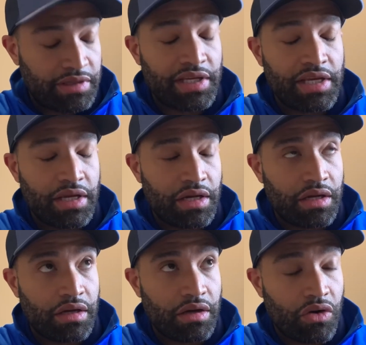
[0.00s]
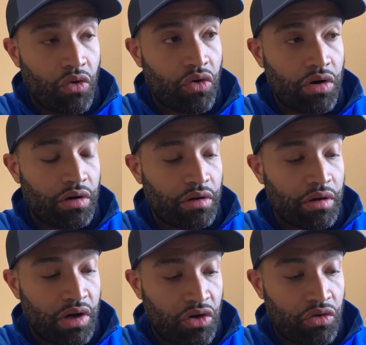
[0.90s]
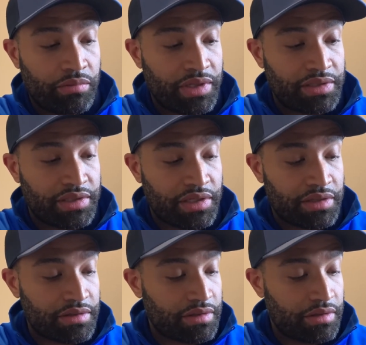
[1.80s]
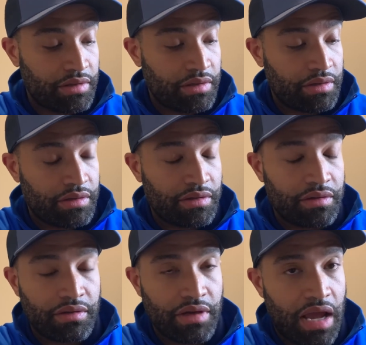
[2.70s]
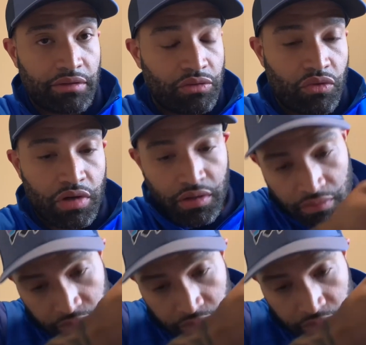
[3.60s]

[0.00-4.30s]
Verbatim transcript: de-or home um, intense out the water.